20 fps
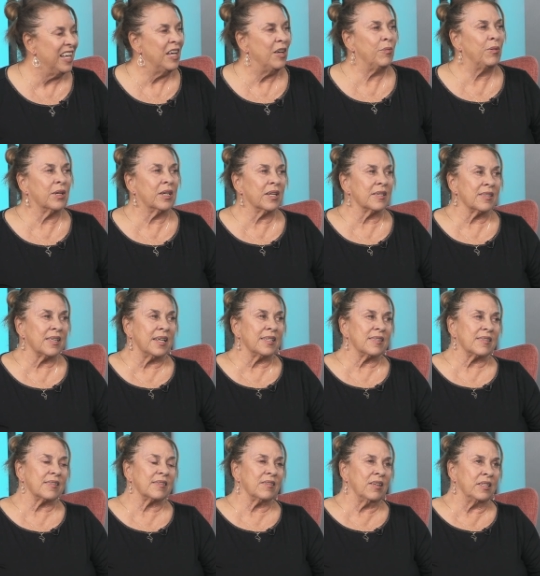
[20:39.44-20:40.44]
because
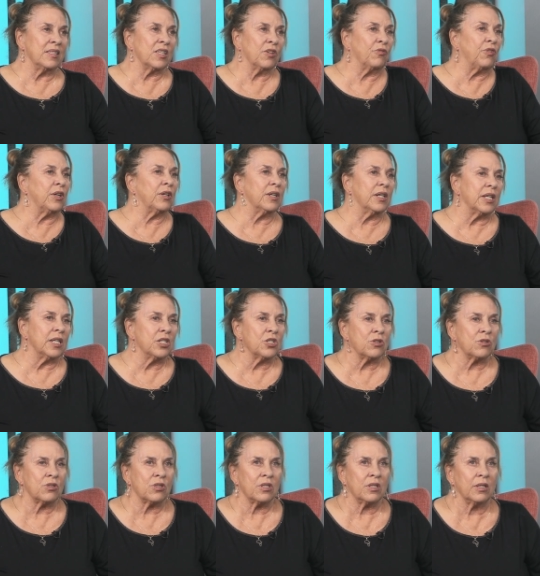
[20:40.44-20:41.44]
it's a very
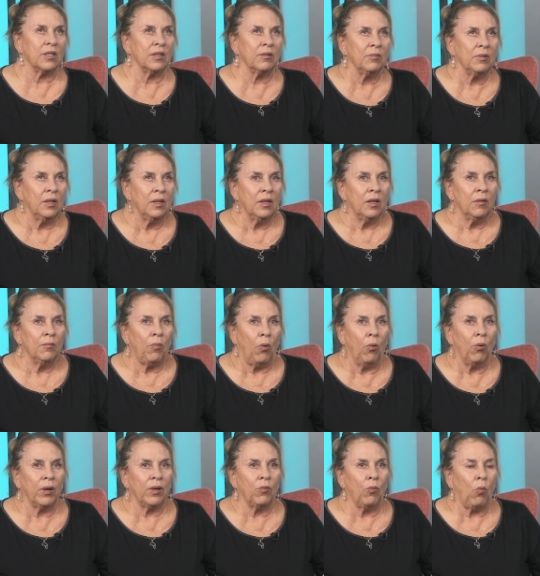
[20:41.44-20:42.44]
interesting
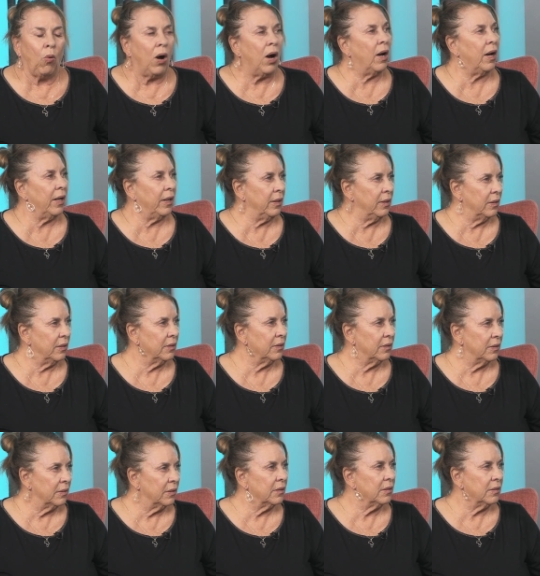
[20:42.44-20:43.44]
point. Why
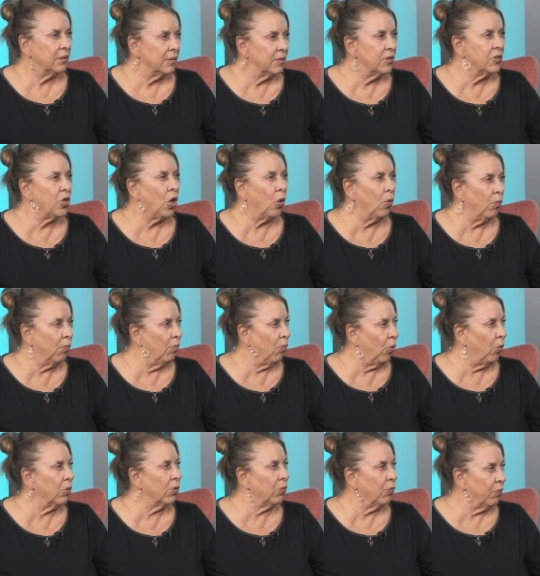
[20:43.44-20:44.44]
don't
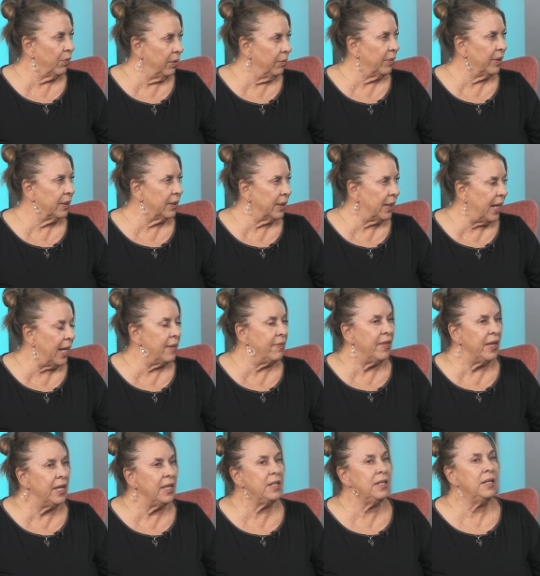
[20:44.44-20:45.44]
more women? And
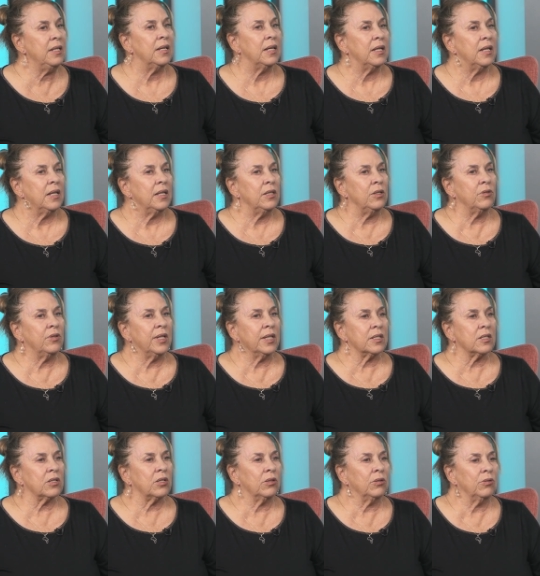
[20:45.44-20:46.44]
then you get
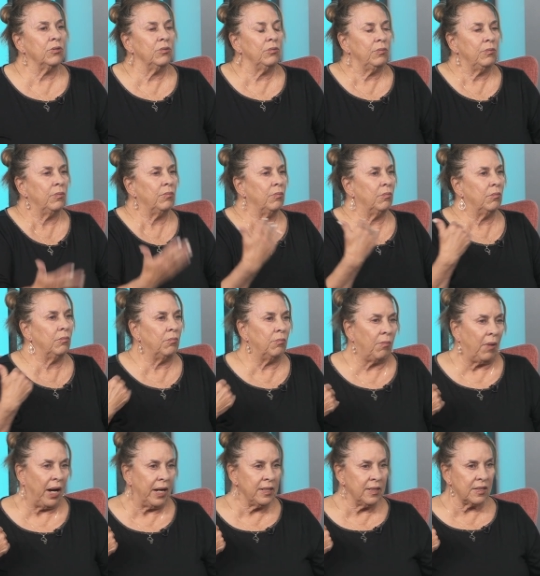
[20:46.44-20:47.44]
to
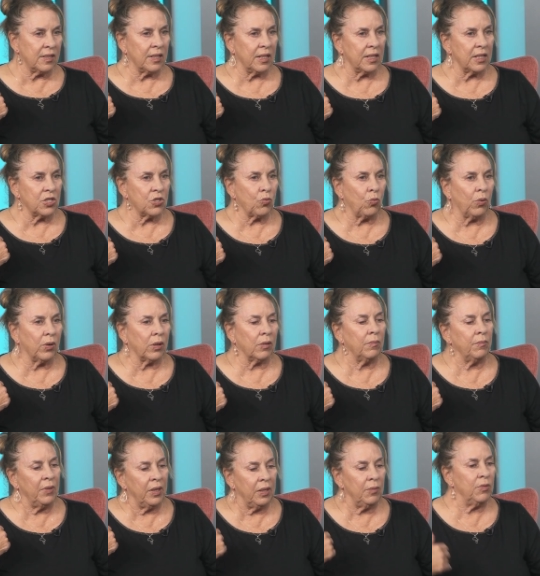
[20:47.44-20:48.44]
my stage where
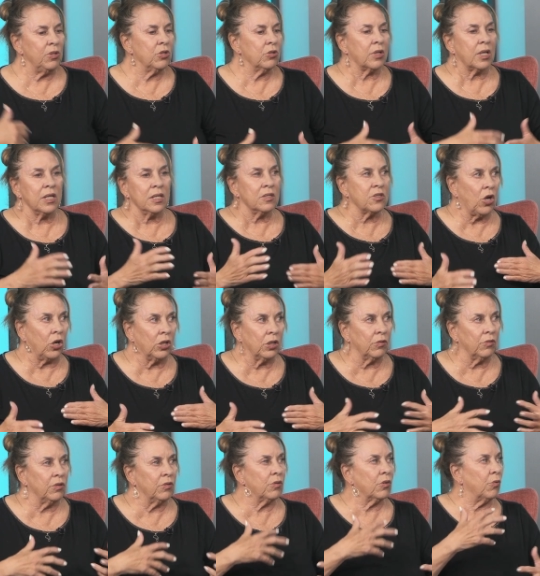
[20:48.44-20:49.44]
maybe your kids are
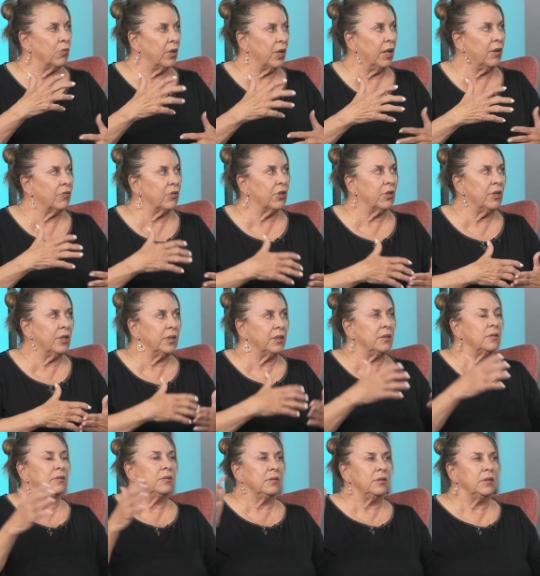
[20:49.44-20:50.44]
grown or whatever,
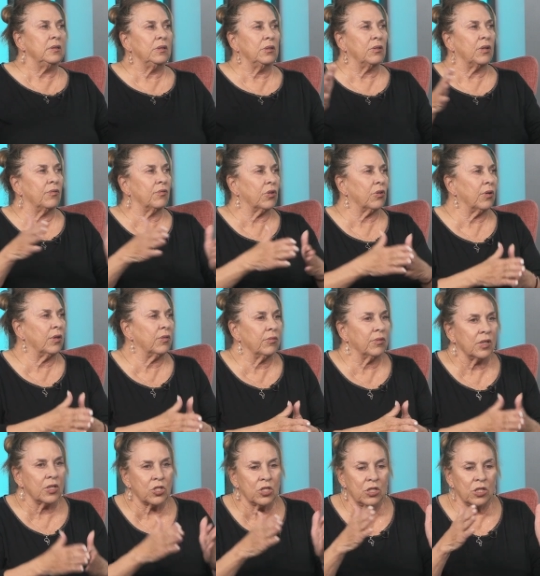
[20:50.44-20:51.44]
and you have a great
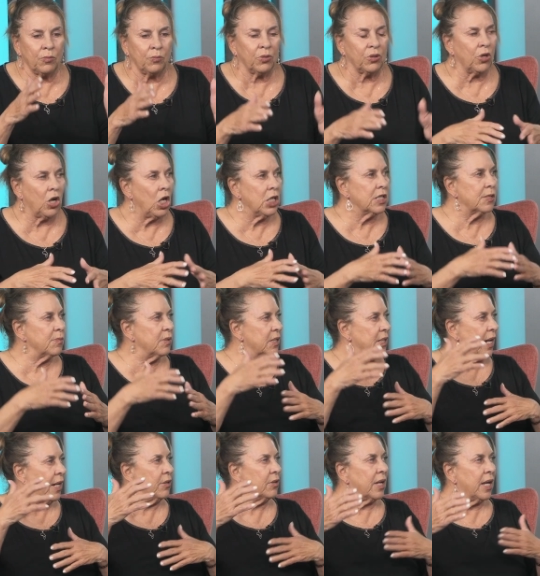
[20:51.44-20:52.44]
relationship with your husband, and
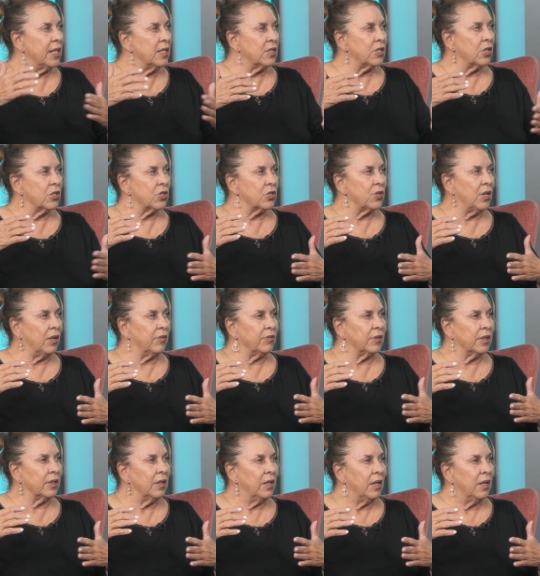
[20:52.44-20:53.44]
now you can start traveling.